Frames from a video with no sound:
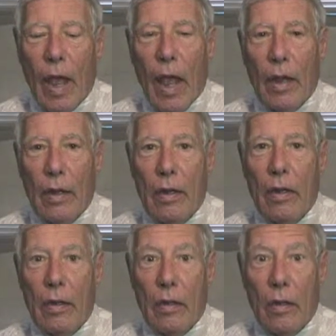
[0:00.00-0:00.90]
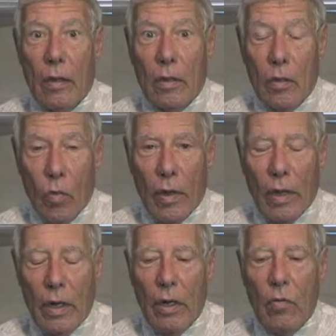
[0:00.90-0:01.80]
and the way
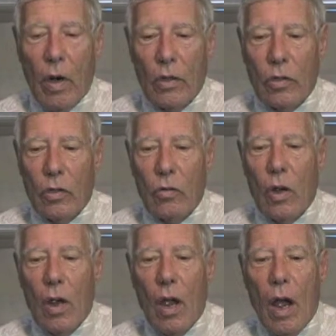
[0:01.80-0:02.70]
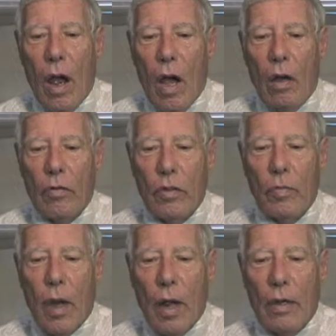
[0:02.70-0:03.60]
that He wants to
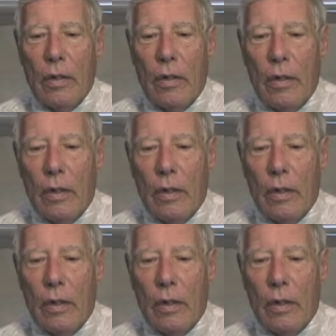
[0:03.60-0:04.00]
respond